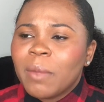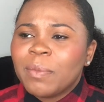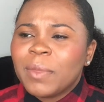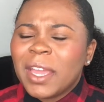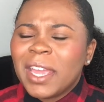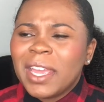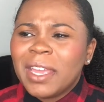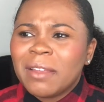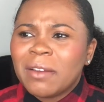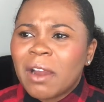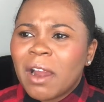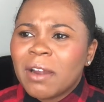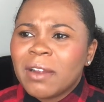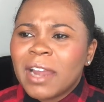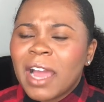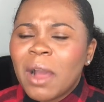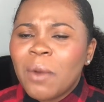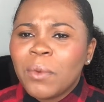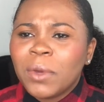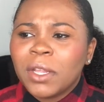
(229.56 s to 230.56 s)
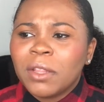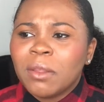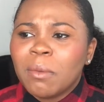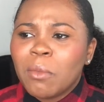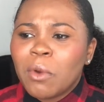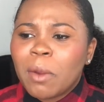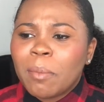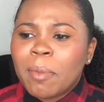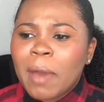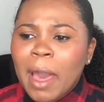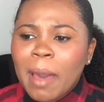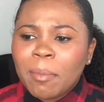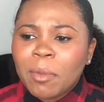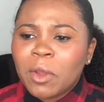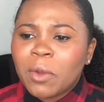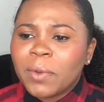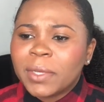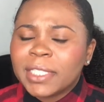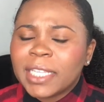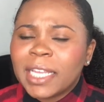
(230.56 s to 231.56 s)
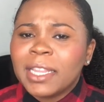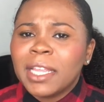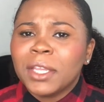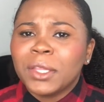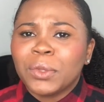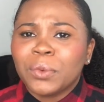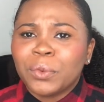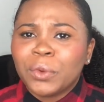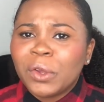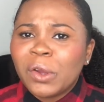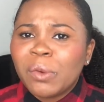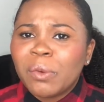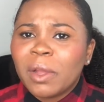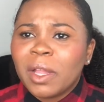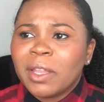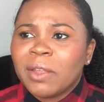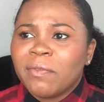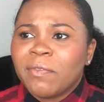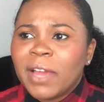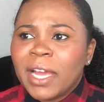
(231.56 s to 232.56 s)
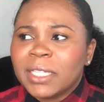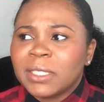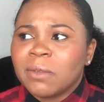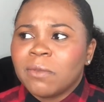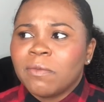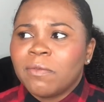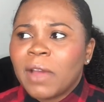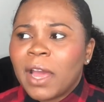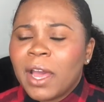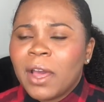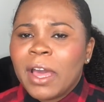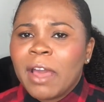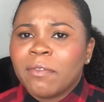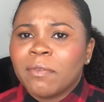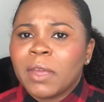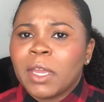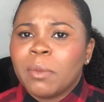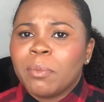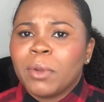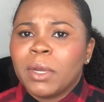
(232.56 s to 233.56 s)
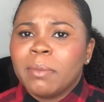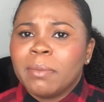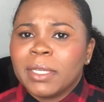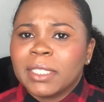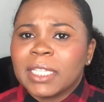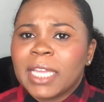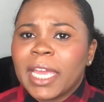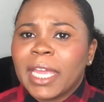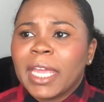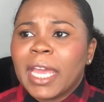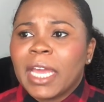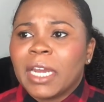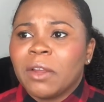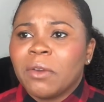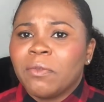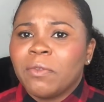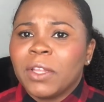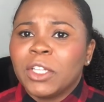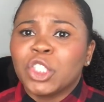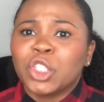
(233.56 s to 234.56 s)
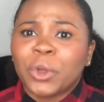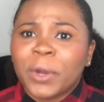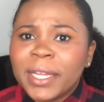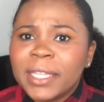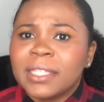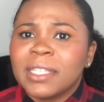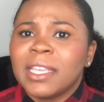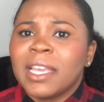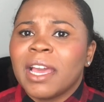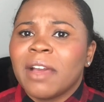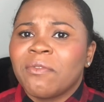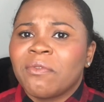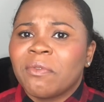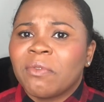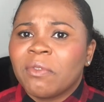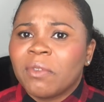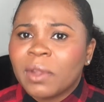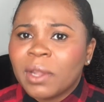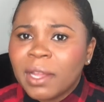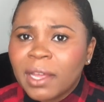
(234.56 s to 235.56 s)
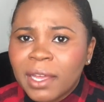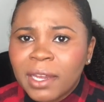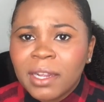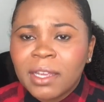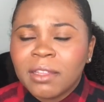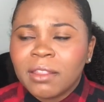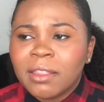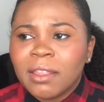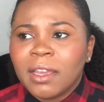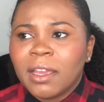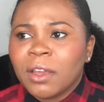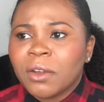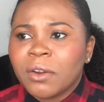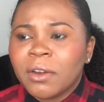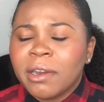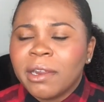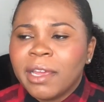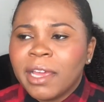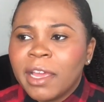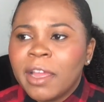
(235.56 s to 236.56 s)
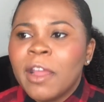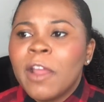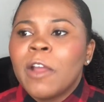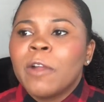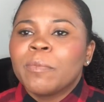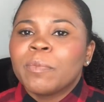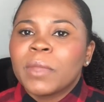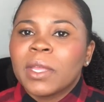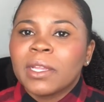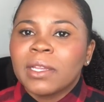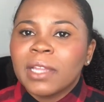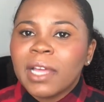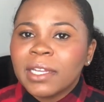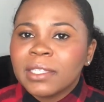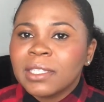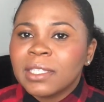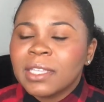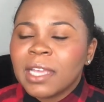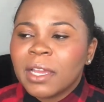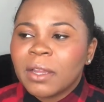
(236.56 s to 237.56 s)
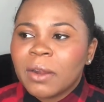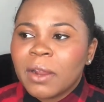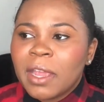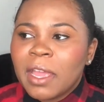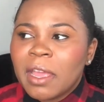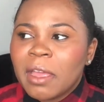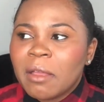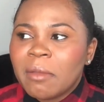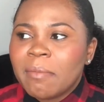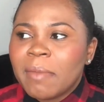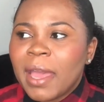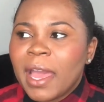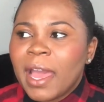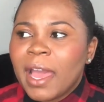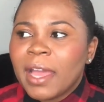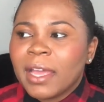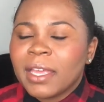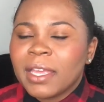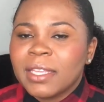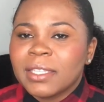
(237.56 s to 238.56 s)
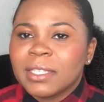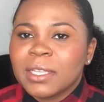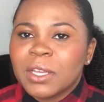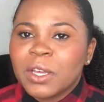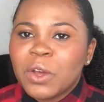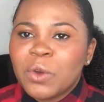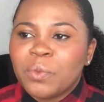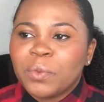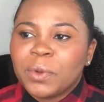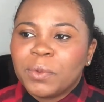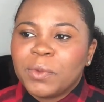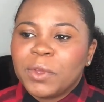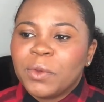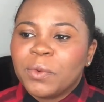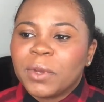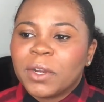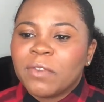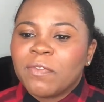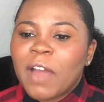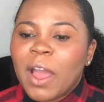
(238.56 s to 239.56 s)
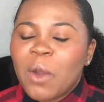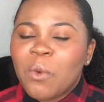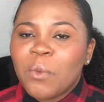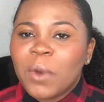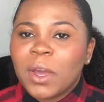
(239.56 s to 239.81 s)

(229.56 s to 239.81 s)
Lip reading: They are not one of the more popular ones. I think The Real and Fashion File have pretty much like and Tradesy have flooded the internet. The Luxe Designer Handbag is a good one when you want to find